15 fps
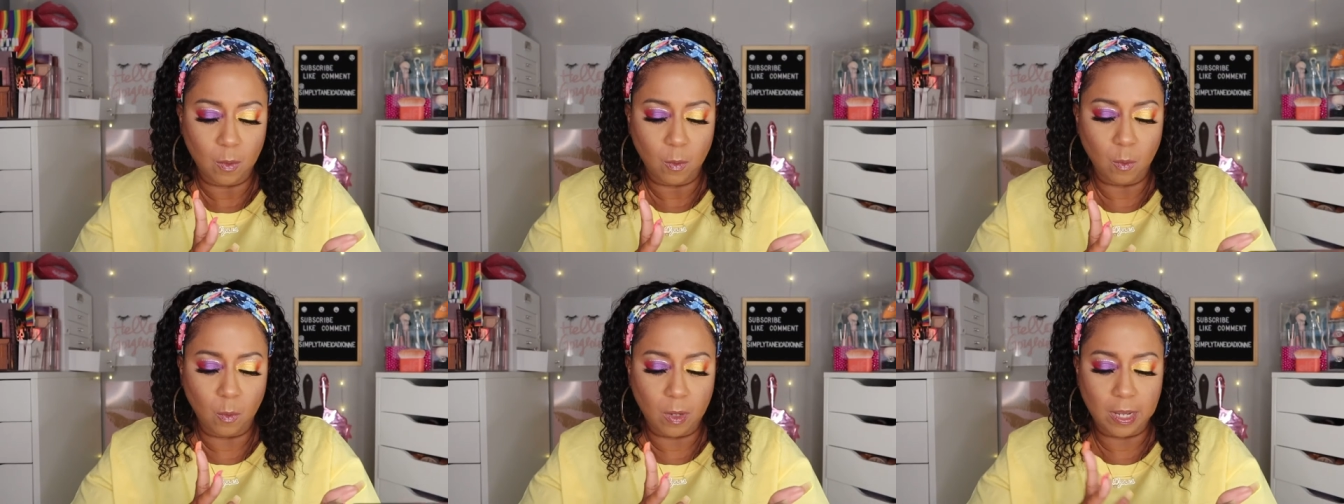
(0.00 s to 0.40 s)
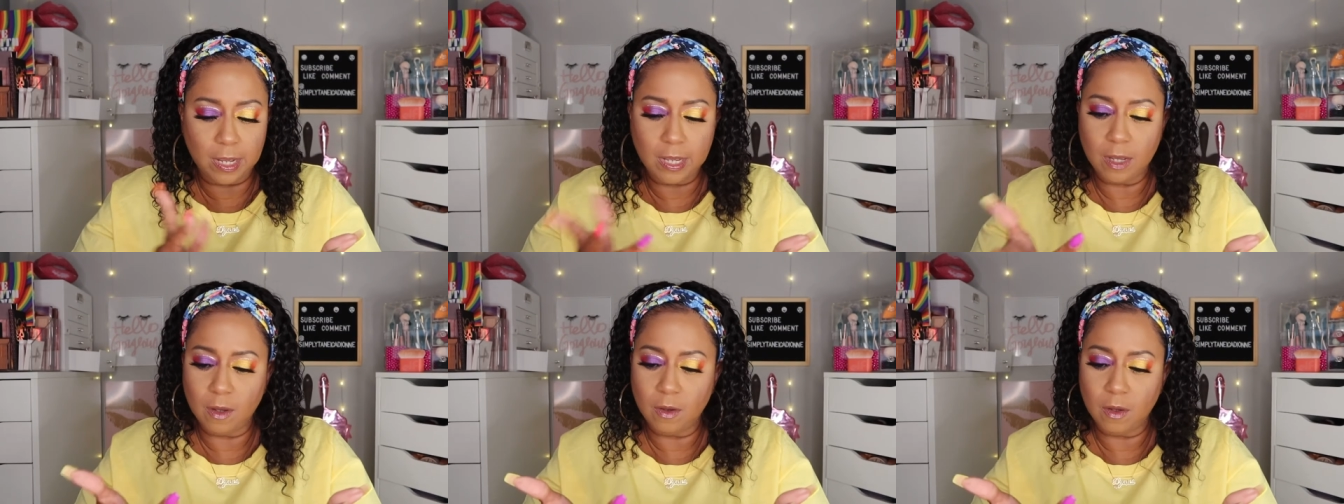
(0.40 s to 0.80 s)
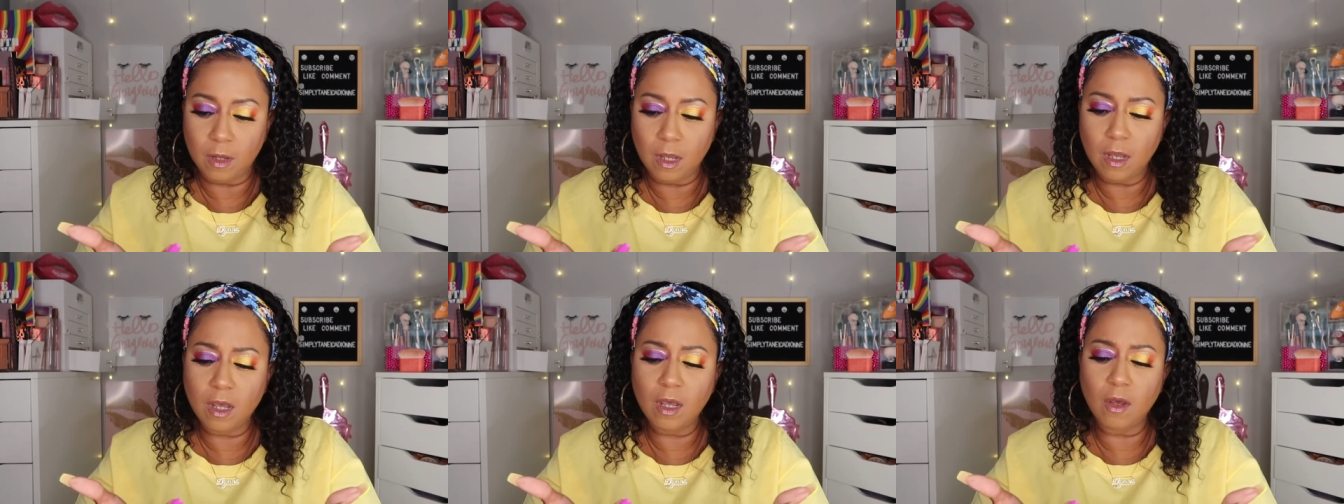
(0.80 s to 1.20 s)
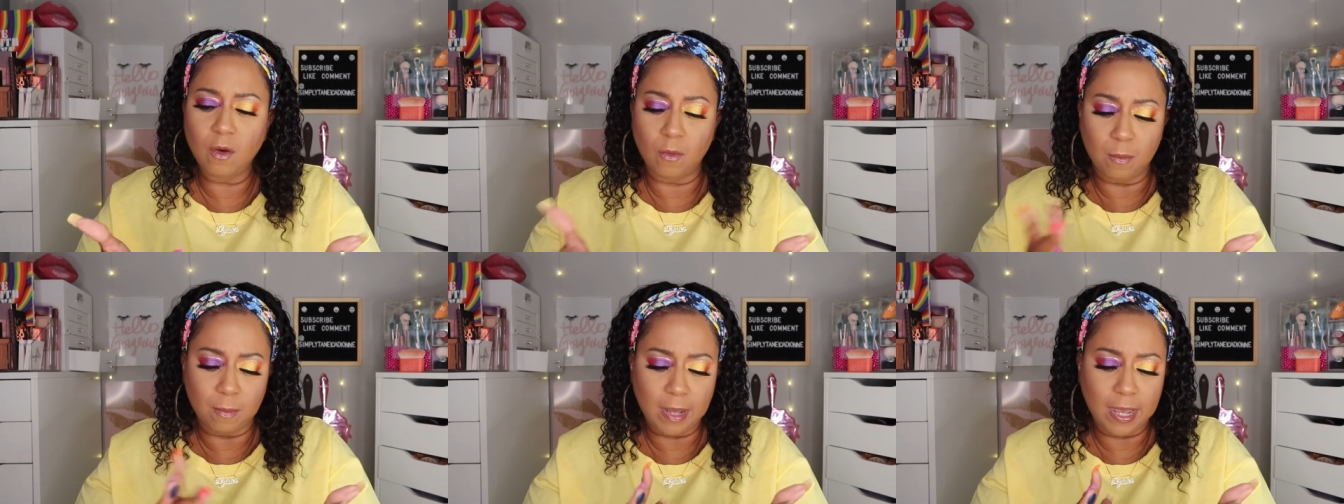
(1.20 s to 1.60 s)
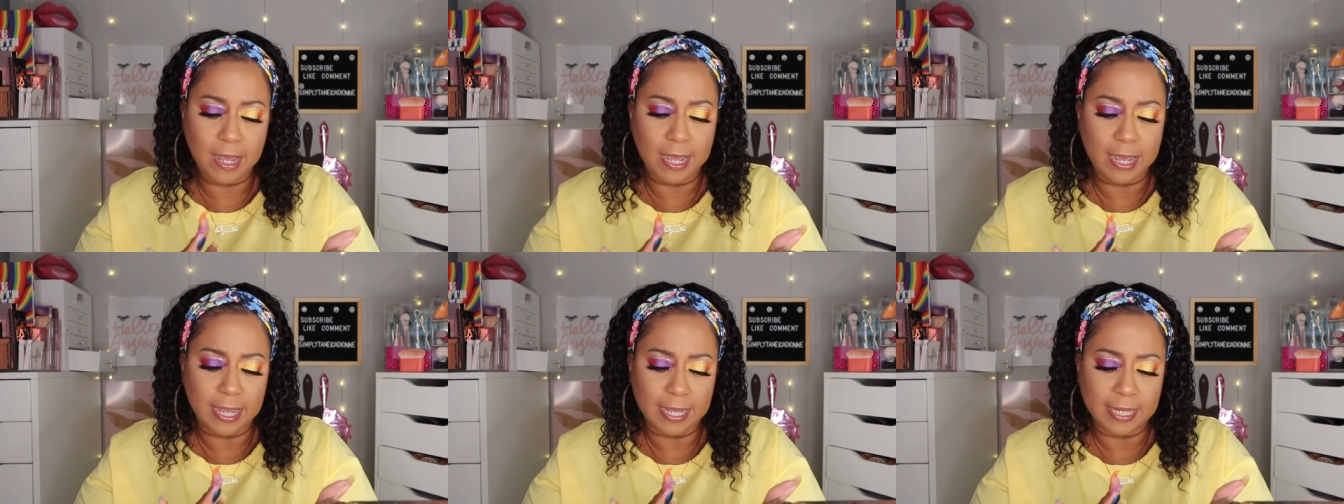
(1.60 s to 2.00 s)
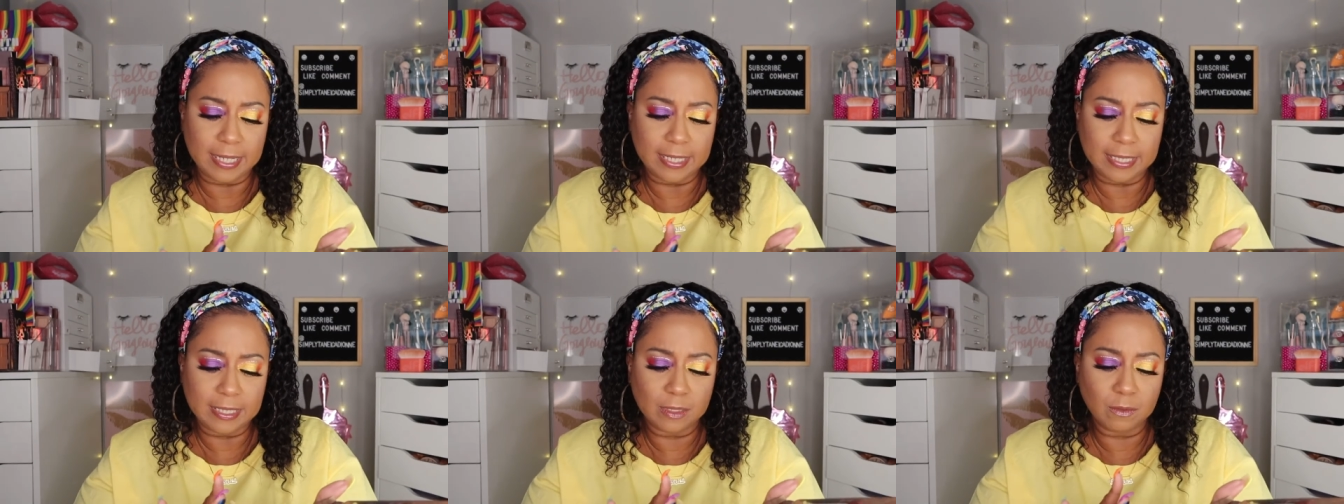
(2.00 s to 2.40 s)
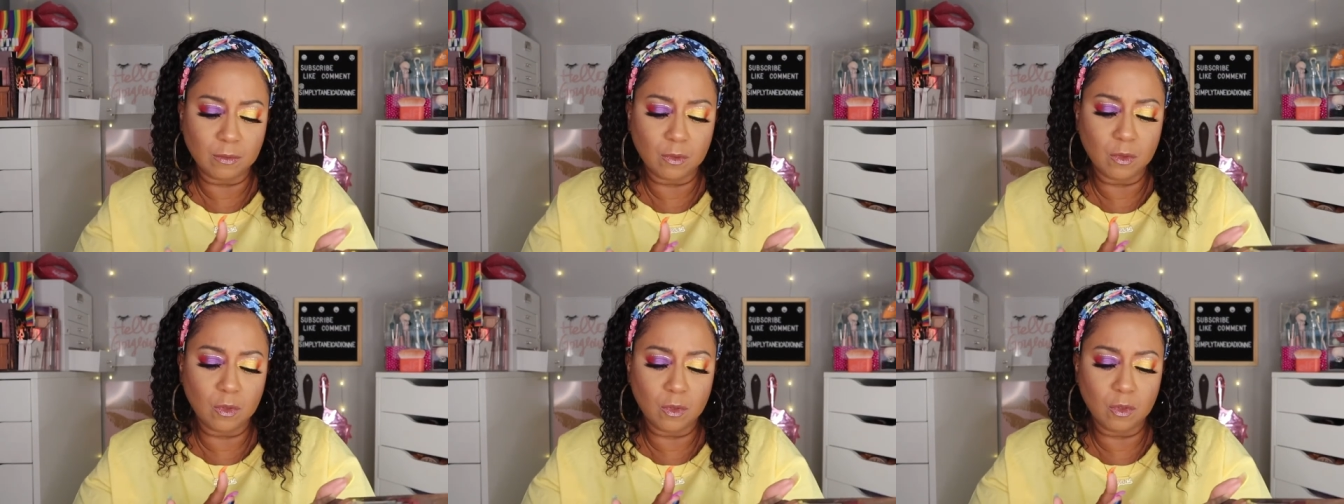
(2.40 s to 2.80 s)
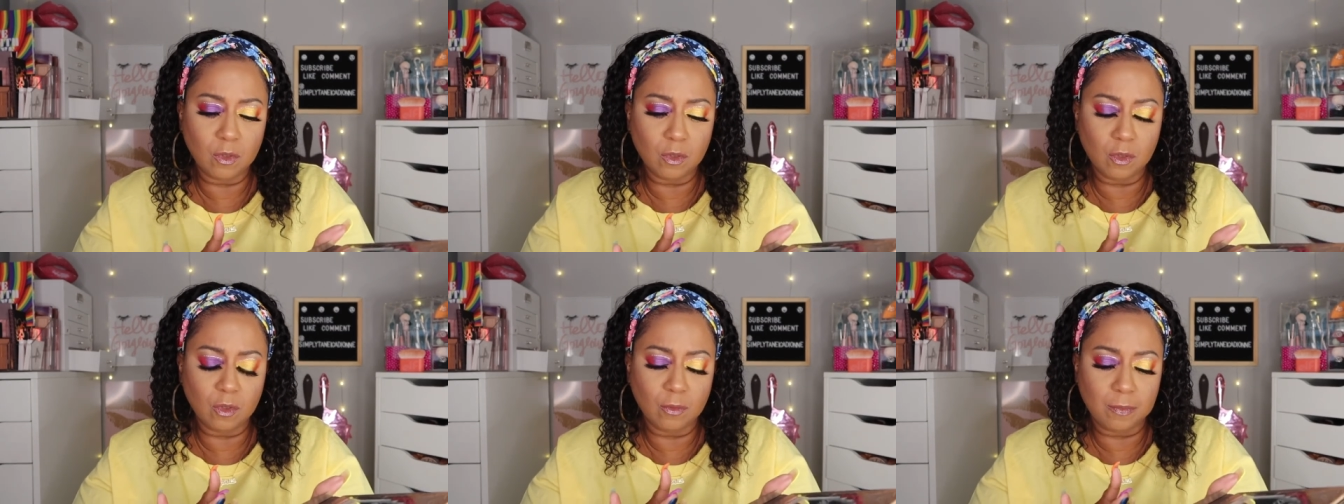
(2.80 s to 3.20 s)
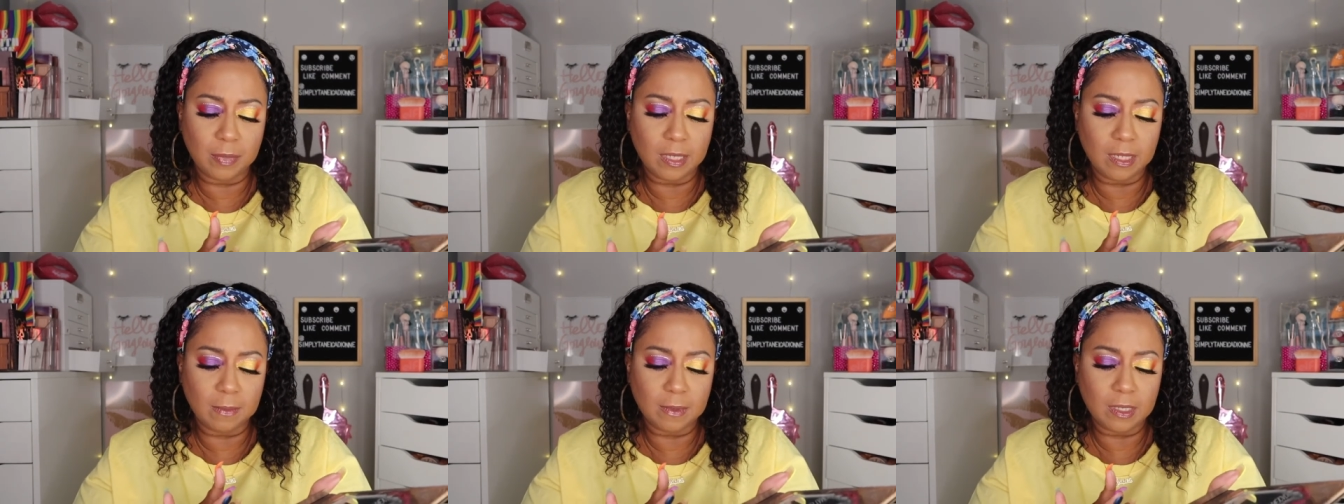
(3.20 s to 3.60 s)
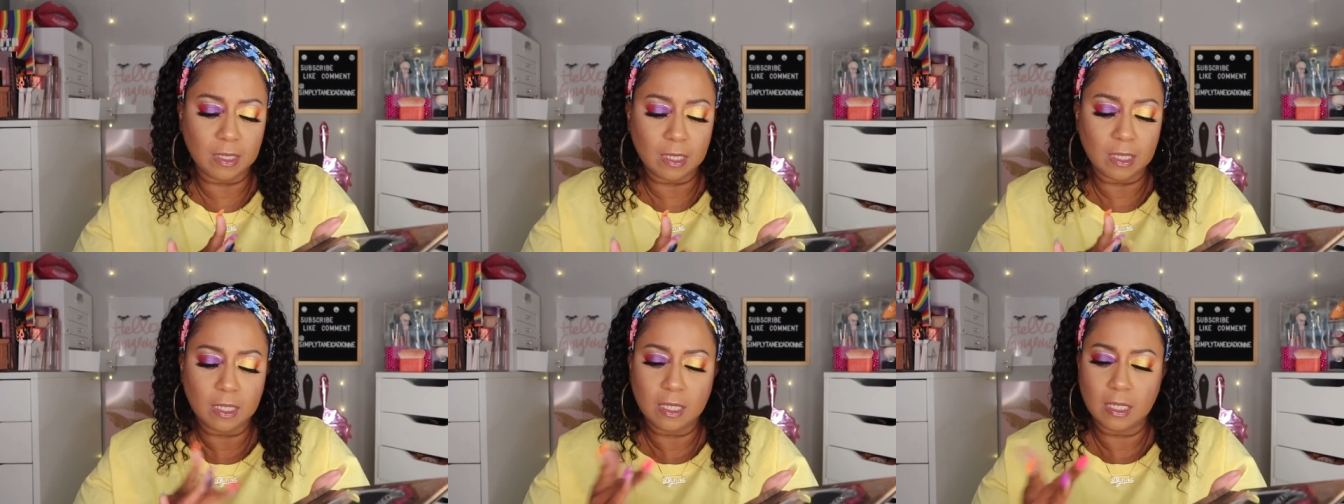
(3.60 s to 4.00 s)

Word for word: Wow. Oh, my. Woo, baby.